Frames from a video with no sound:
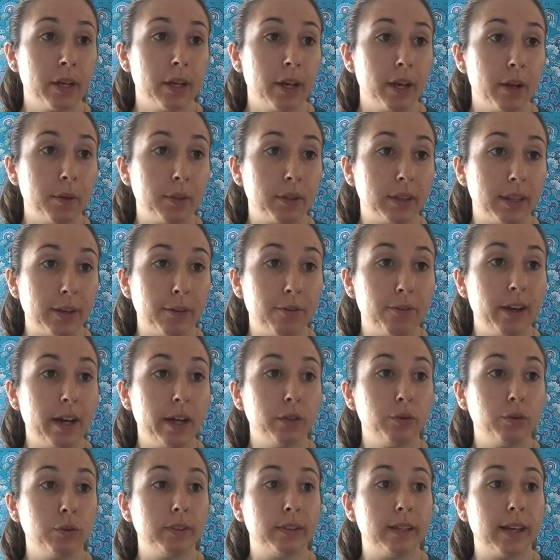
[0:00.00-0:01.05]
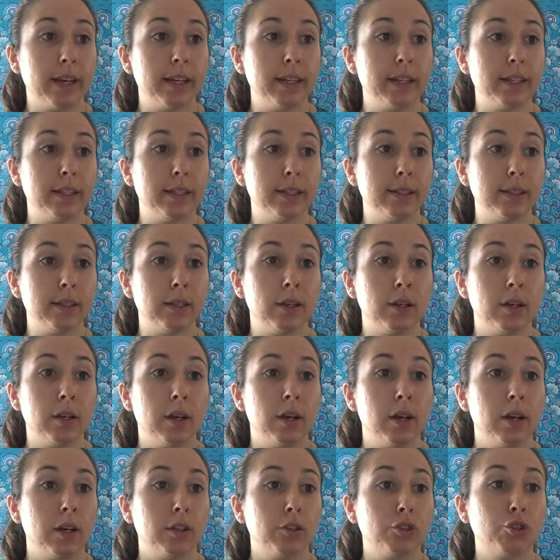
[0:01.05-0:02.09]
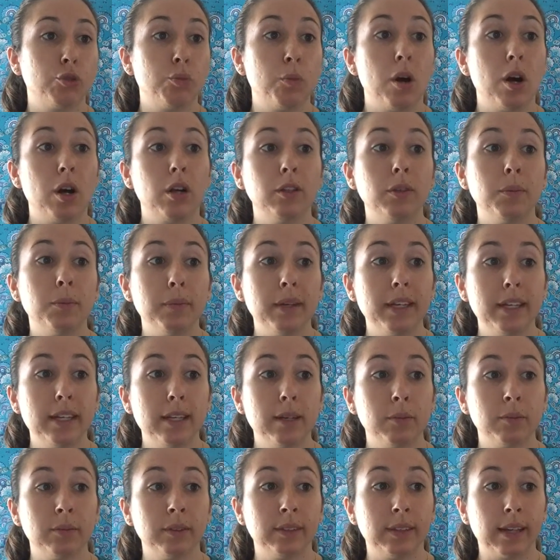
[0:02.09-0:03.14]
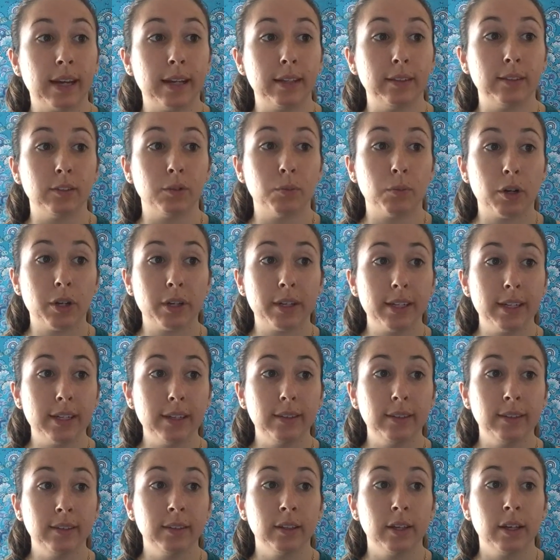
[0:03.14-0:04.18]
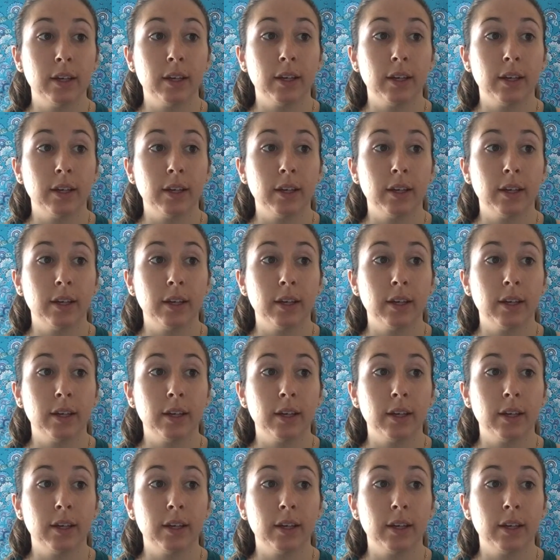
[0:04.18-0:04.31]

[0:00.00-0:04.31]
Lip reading: And what they found was that in small to medium-sized markets,